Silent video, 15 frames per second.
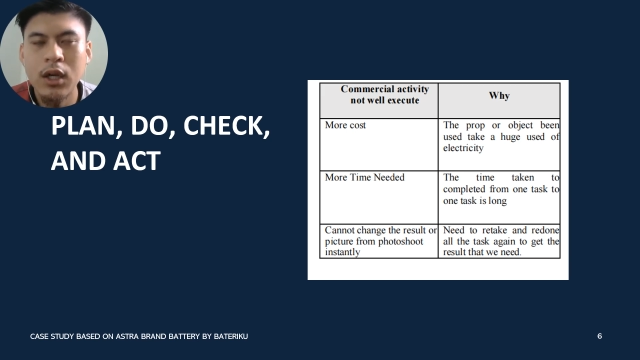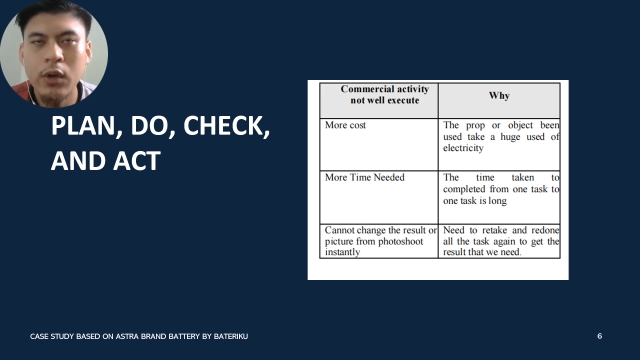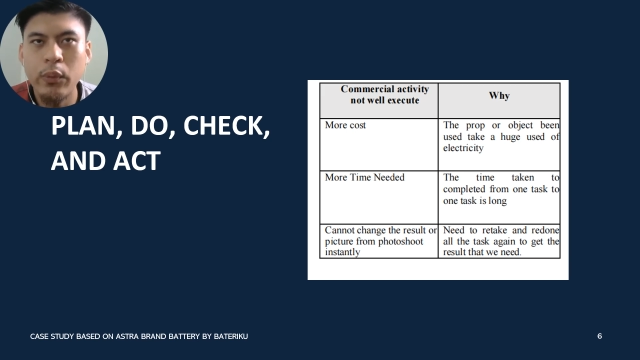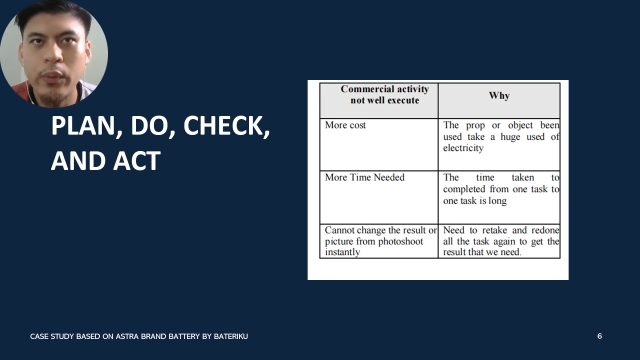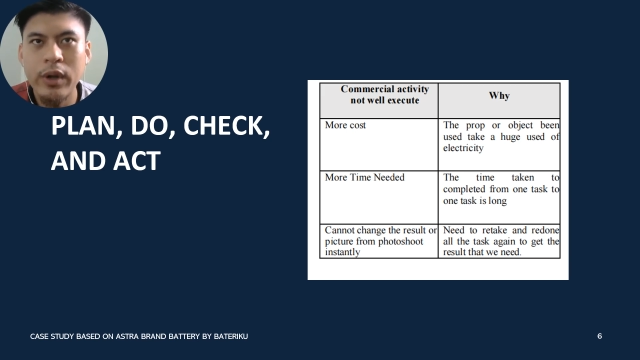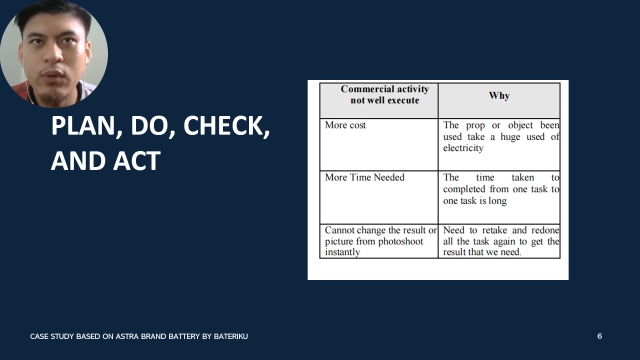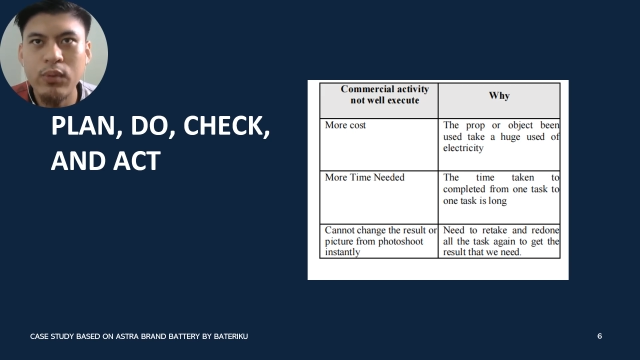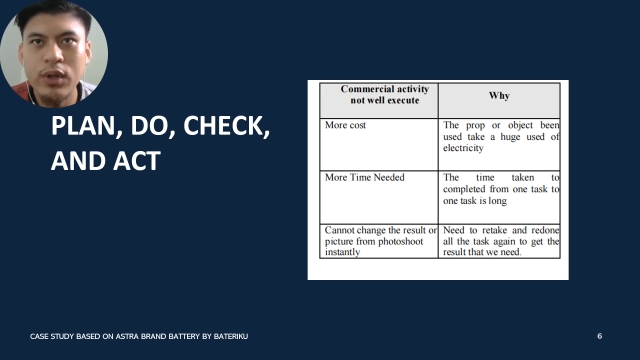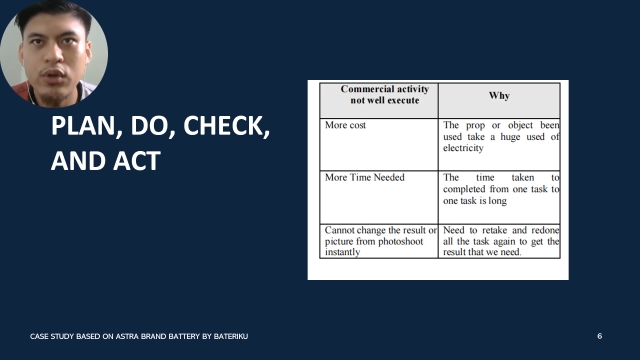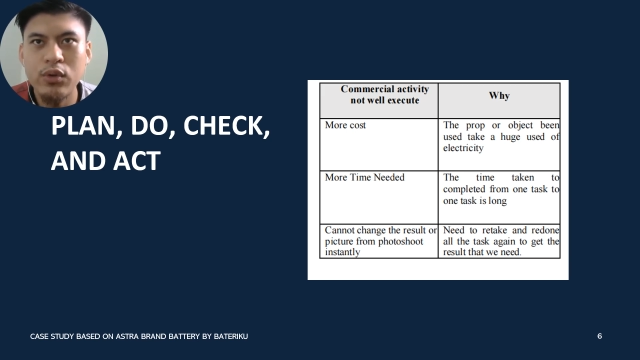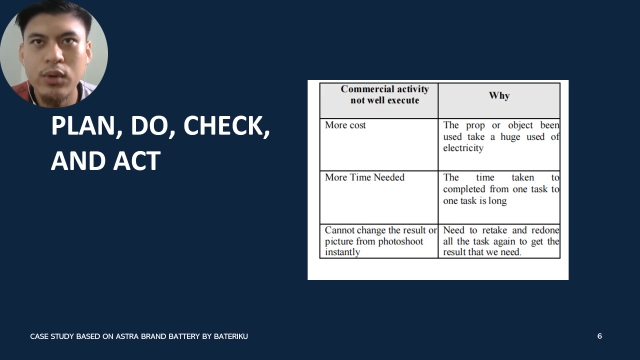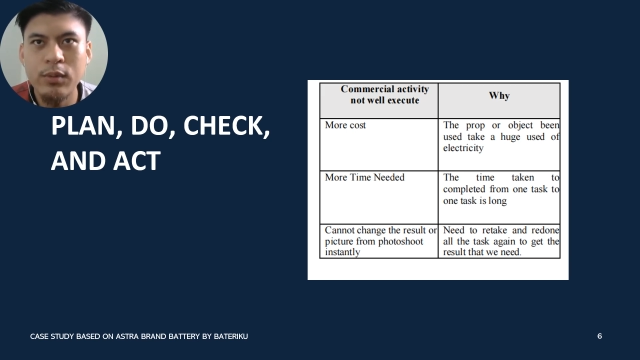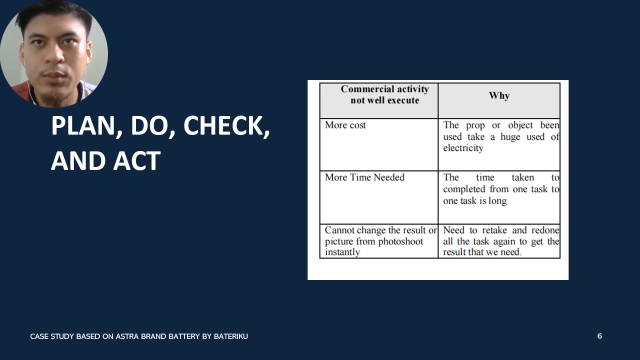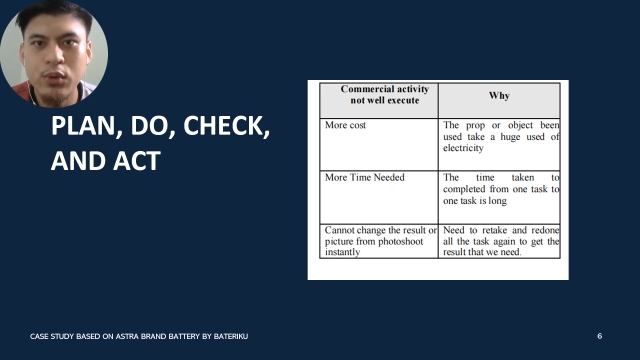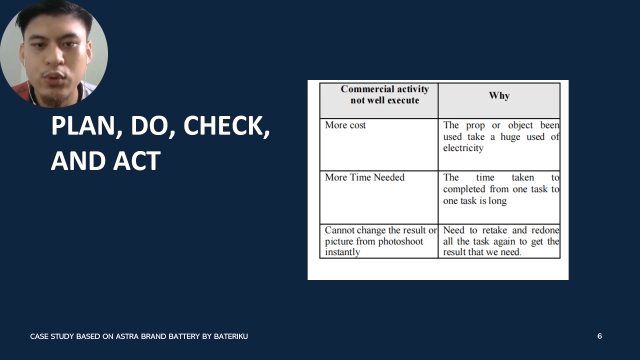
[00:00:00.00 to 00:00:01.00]
when we do
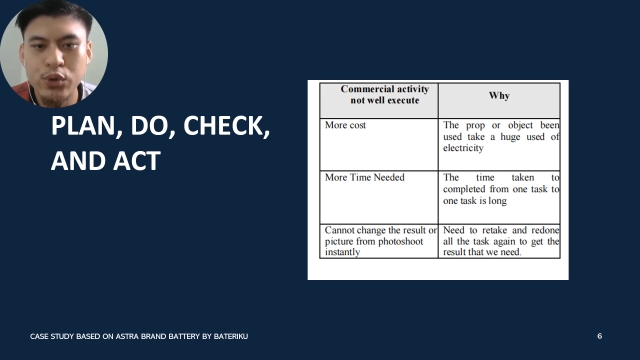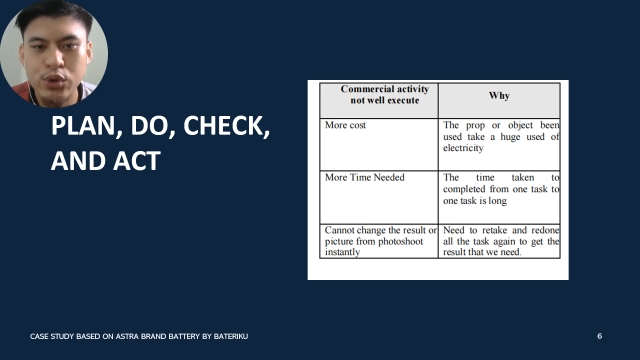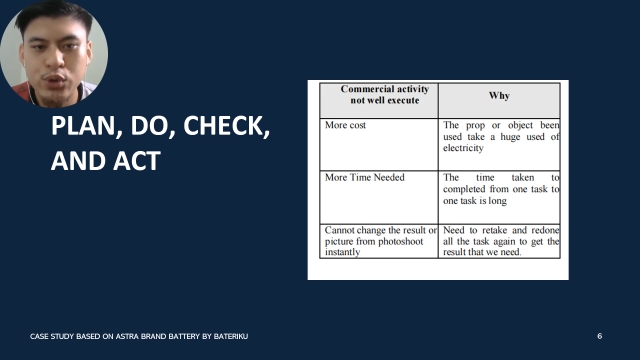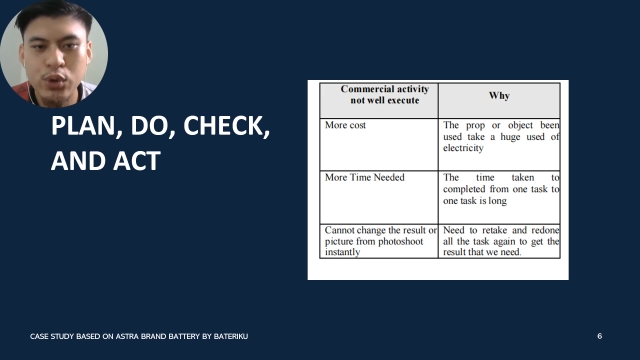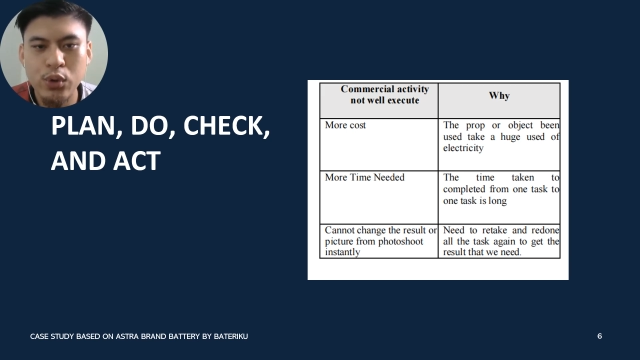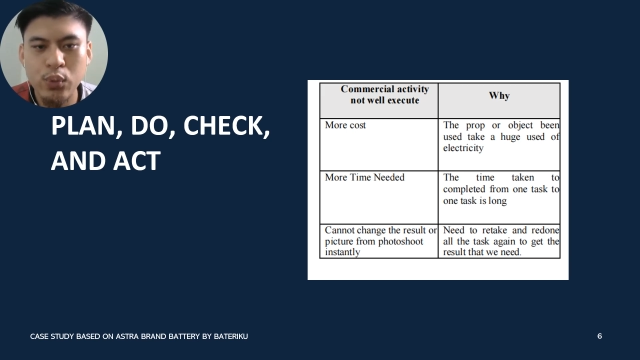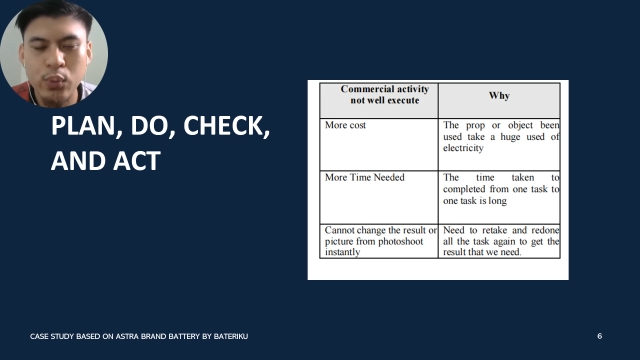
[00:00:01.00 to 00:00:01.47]
to shoot,